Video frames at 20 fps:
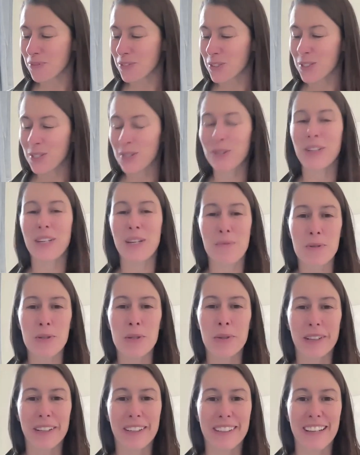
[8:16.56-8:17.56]
So keep
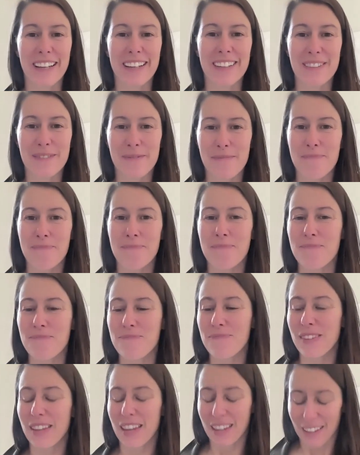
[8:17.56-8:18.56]
doing that.
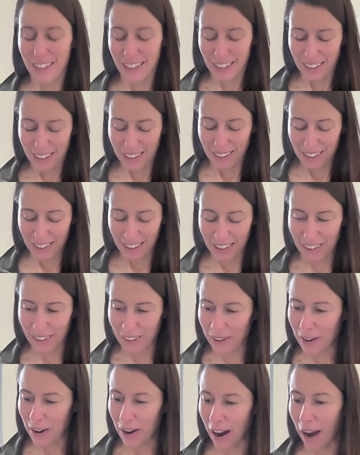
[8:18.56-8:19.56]

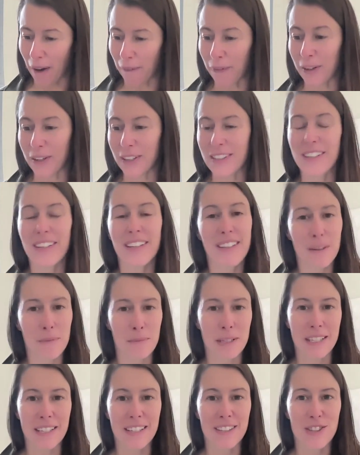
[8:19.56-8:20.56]
I want to take a
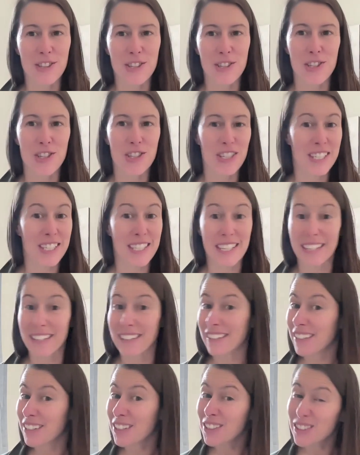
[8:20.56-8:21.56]
minute to just say
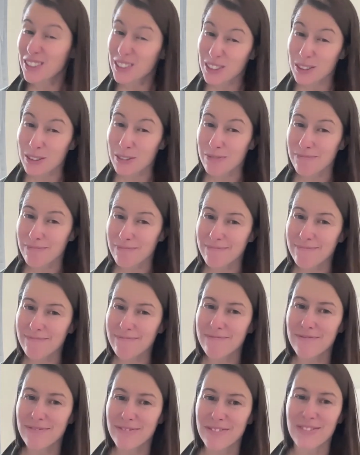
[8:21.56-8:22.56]
thank you.
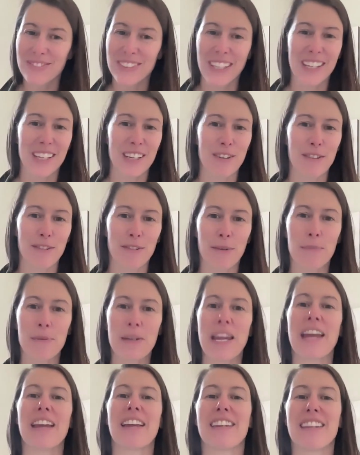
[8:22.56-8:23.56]
Thank you for
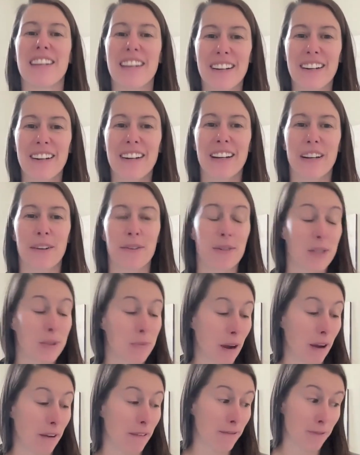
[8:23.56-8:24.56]
being there. It was
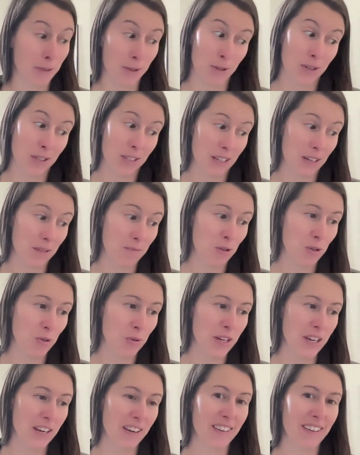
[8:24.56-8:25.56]
my first time
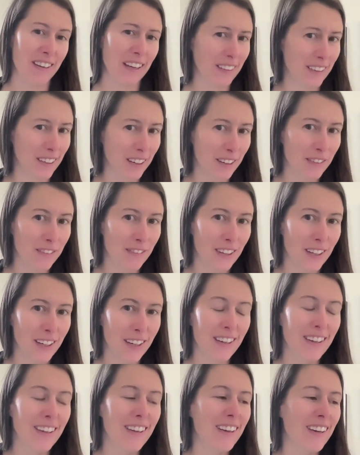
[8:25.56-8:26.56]
doing that kind of
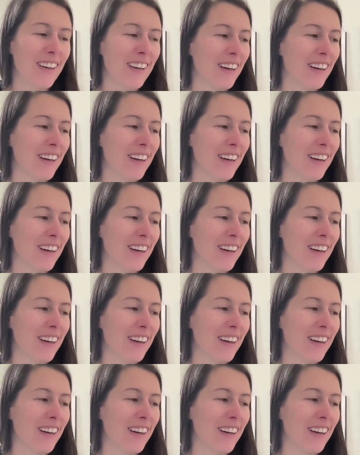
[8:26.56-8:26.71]
thing.